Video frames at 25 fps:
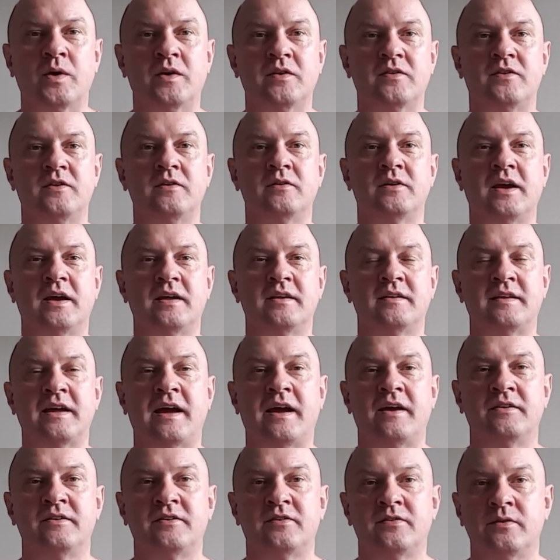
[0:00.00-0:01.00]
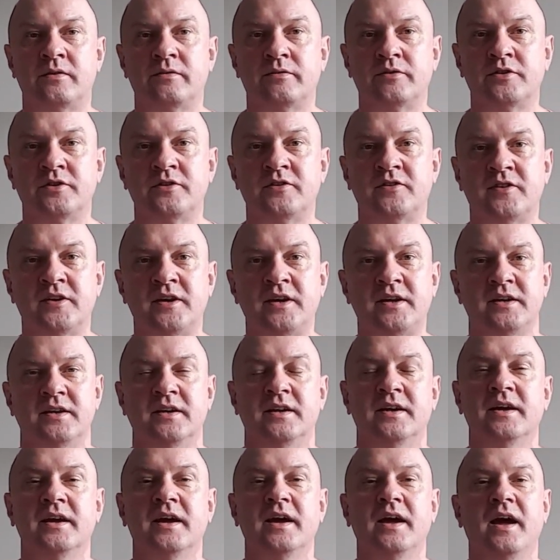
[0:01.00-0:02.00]
once you get down to a
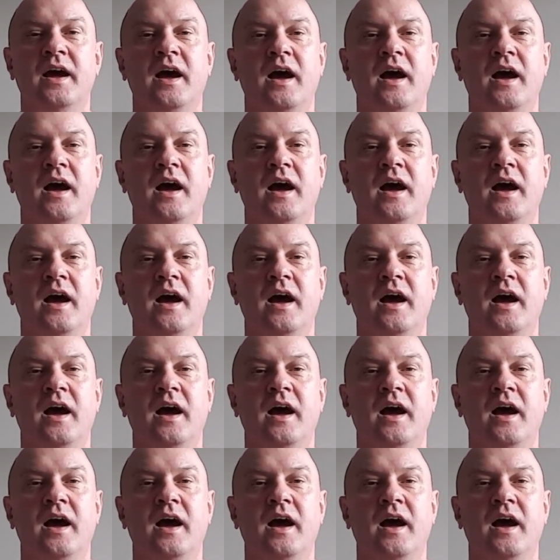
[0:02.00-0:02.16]
routine.